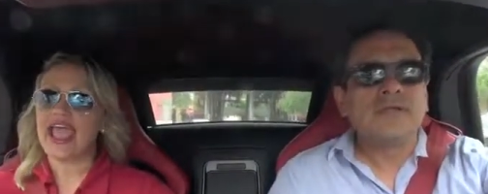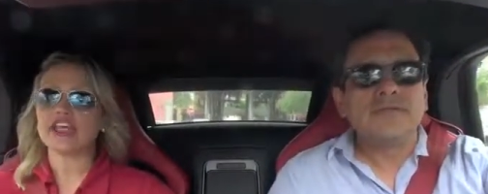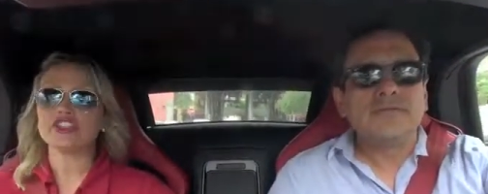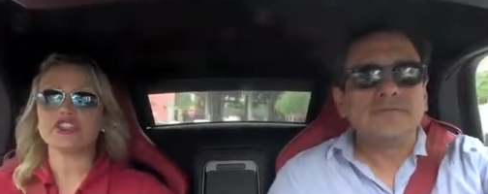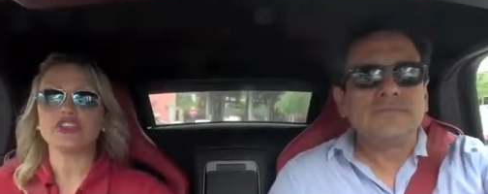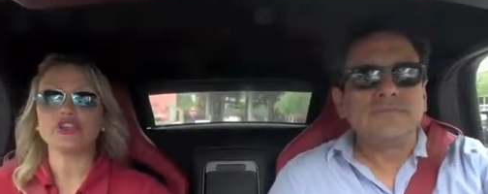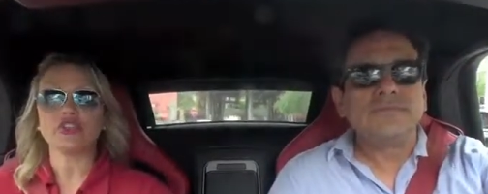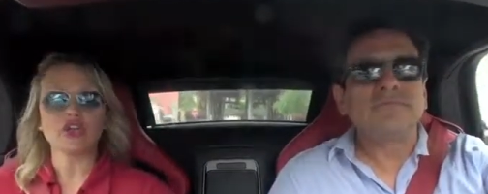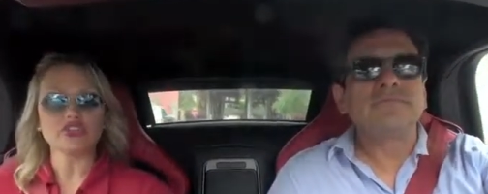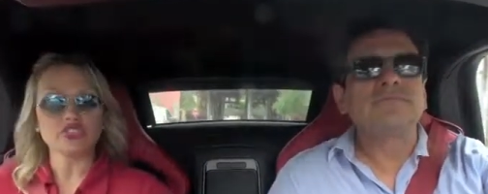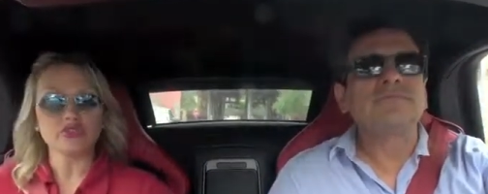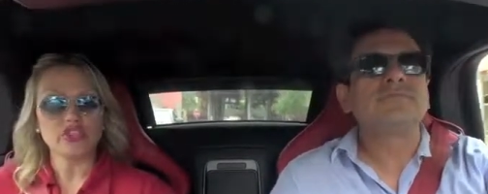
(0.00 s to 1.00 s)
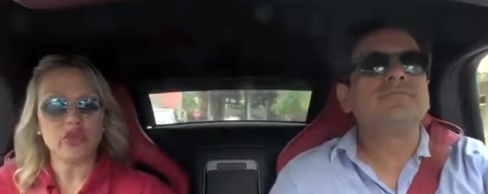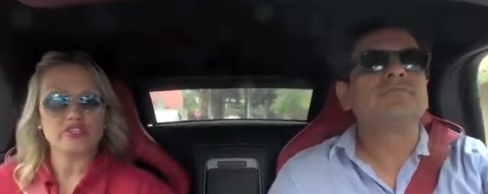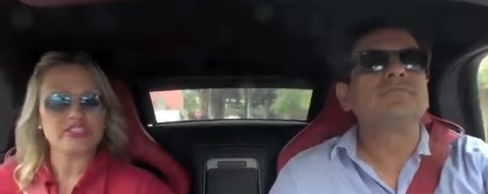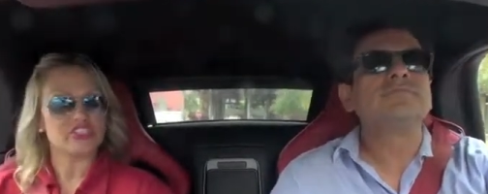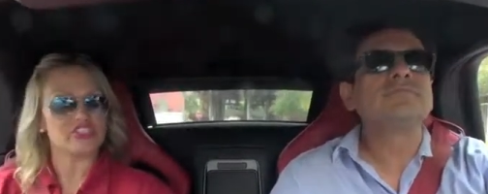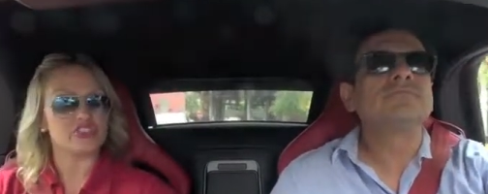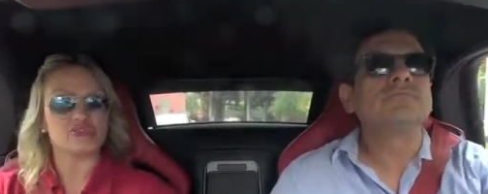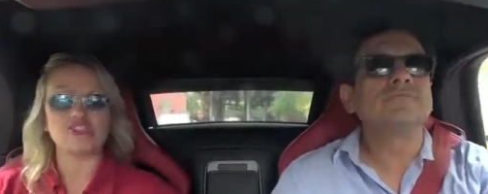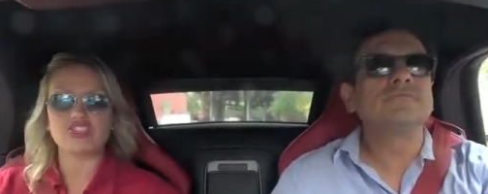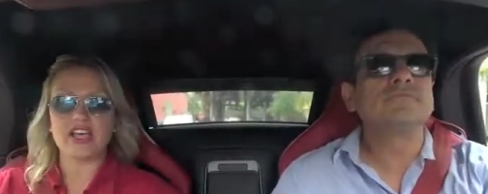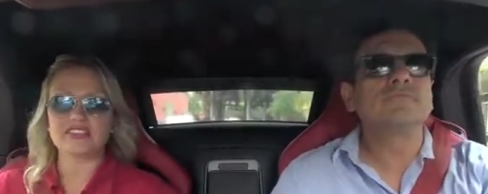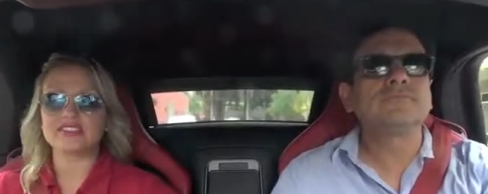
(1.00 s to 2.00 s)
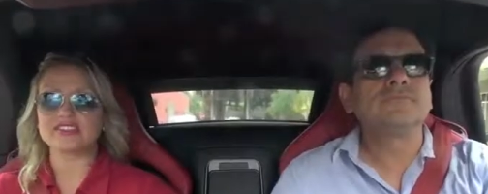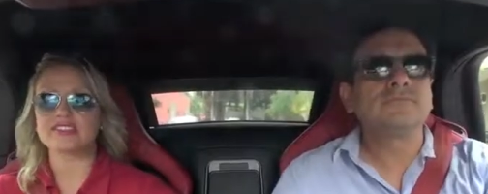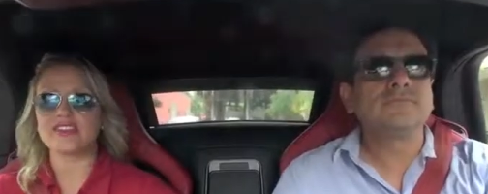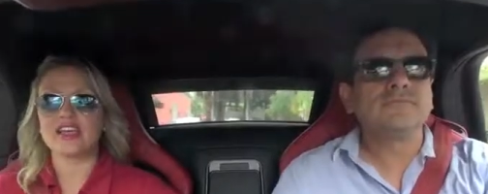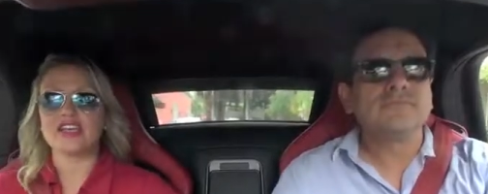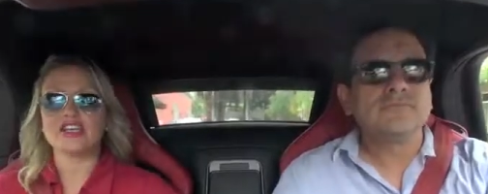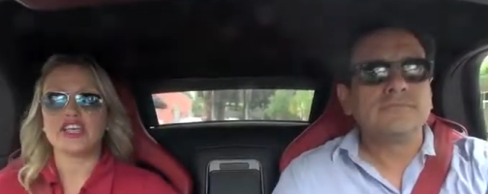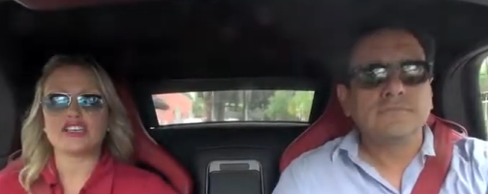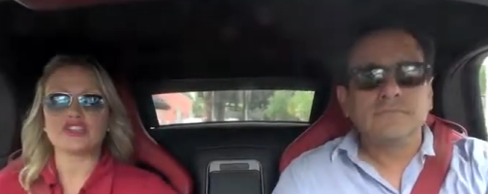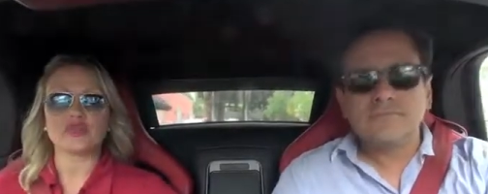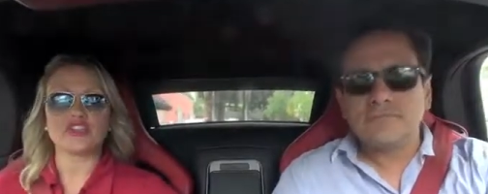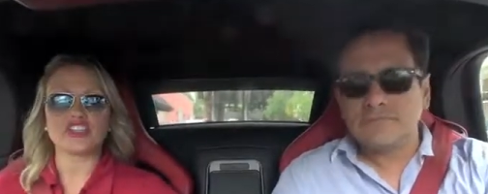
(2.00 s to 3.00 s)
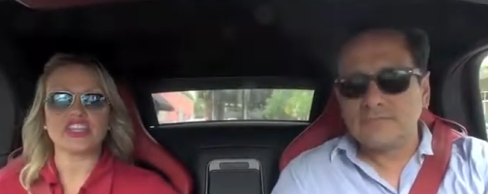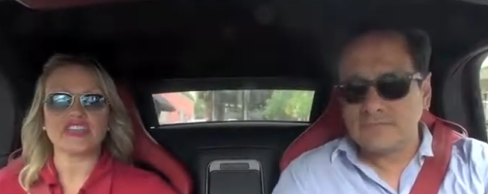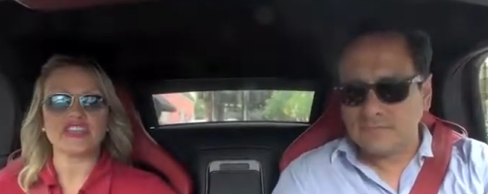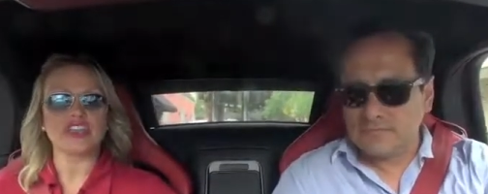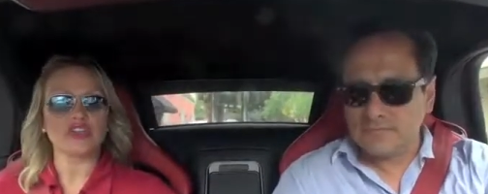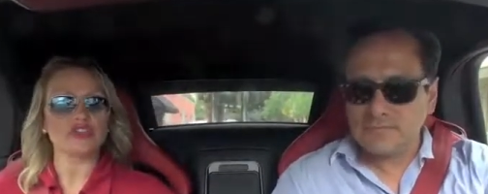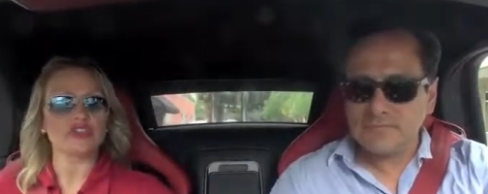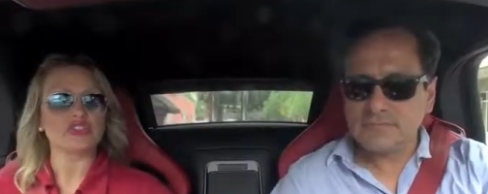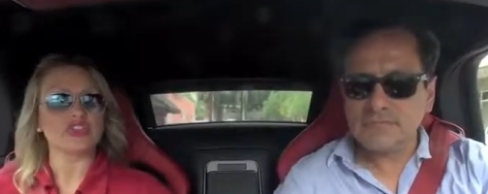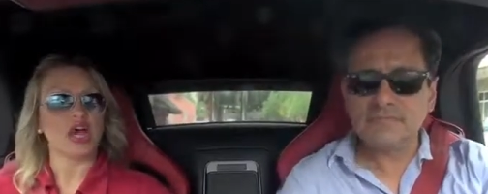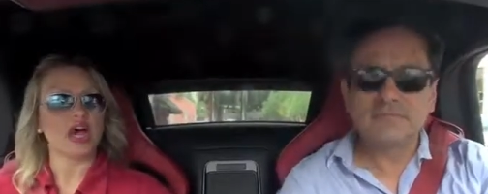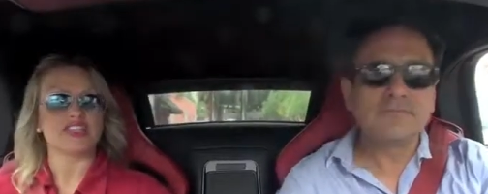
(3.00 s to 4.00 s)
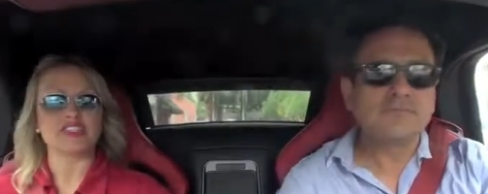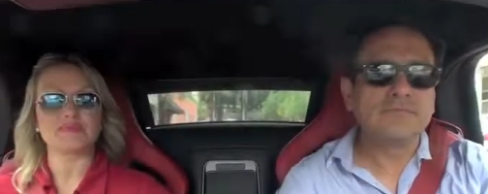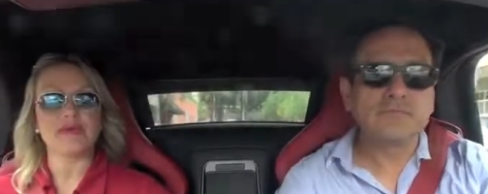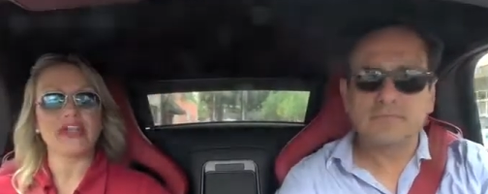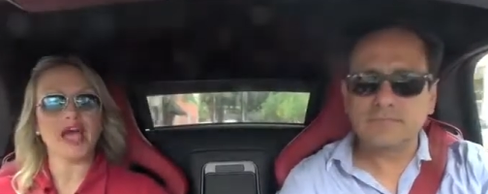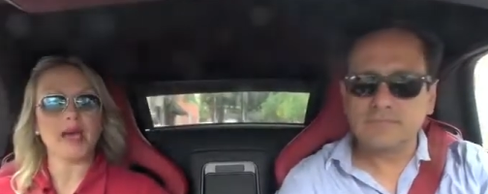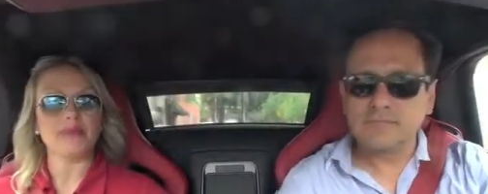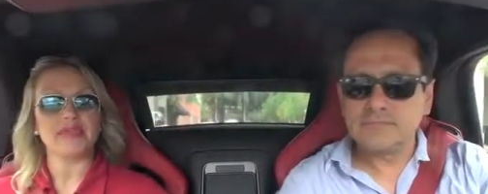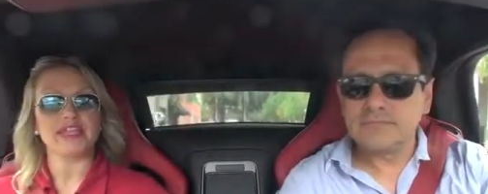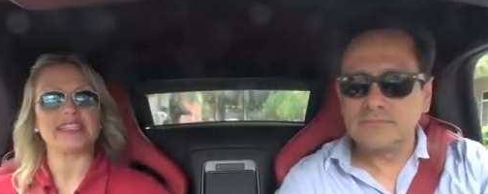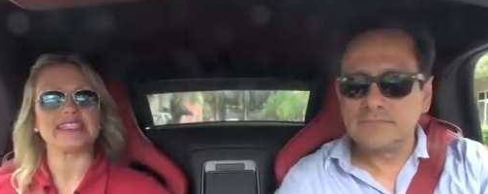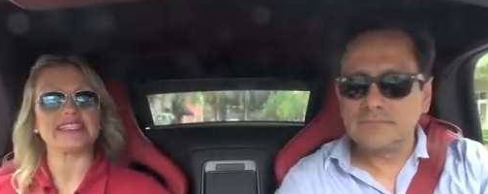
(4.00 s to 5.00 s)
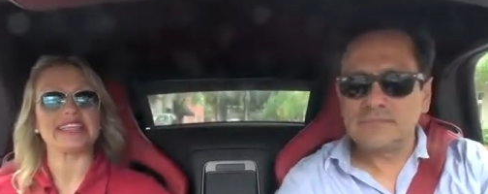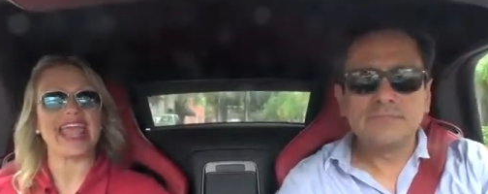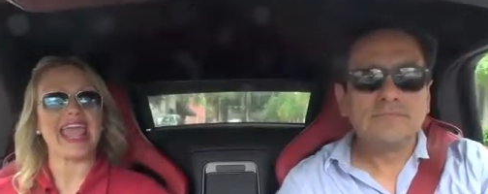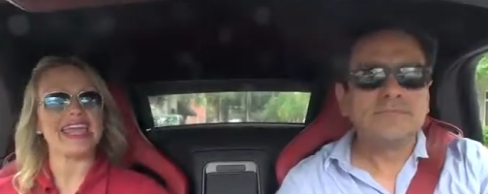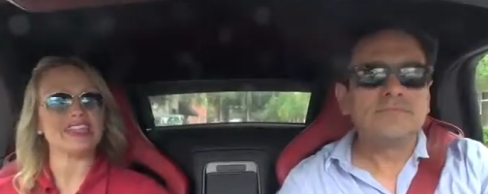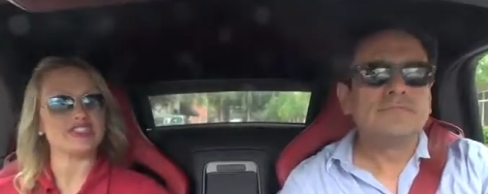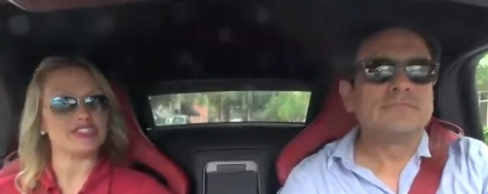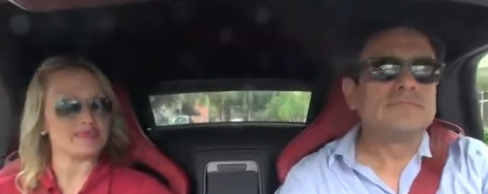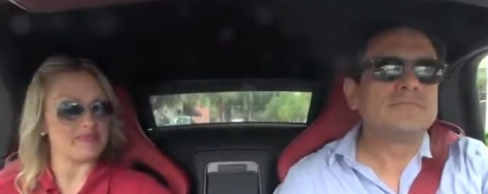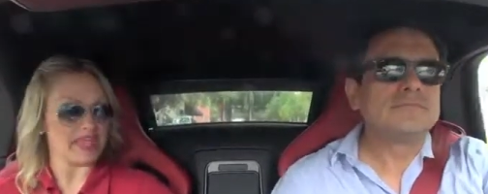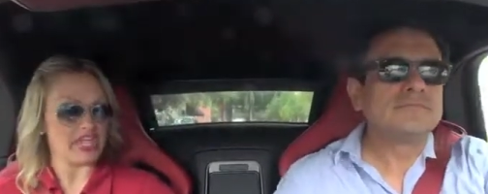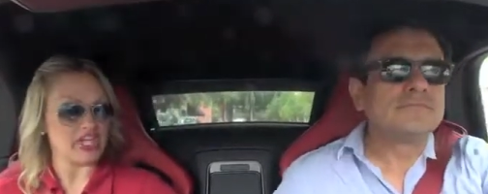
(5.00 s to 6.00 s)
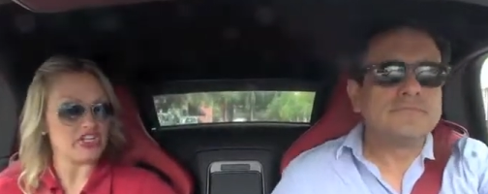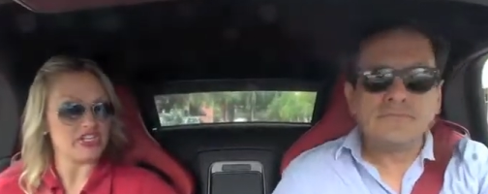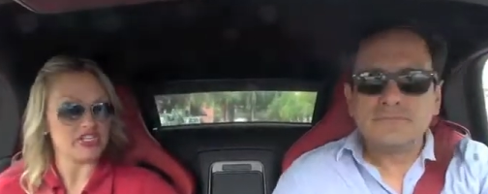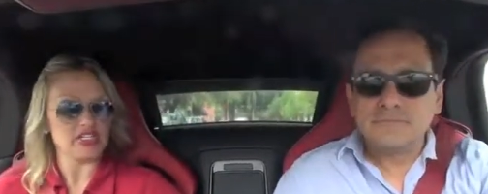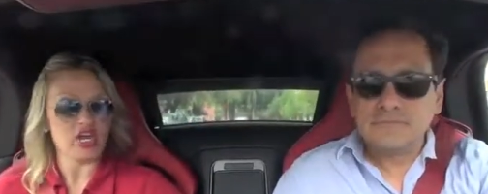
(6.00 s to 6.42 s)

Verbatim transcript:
Speaker 1: And you'll also notice that you just, in switching gears, uh, sped up. It is an eight-speed speed,